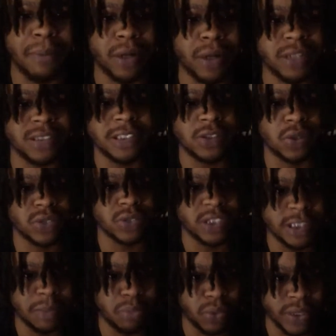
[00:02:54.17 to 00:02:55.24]
personally don't
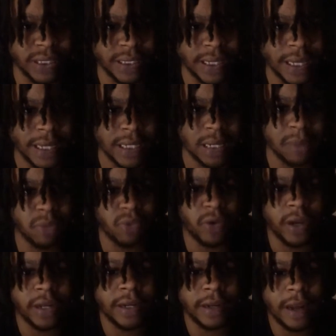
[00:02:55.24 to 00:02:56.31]
see a point in
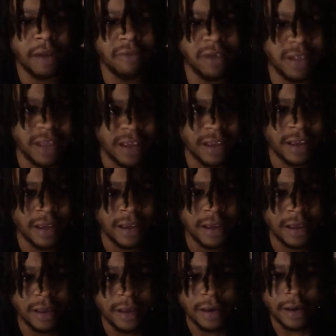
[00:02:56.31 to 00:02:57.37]
upgrading everything.
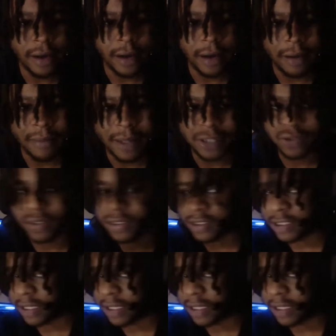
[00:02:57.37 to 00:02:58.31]
As you can see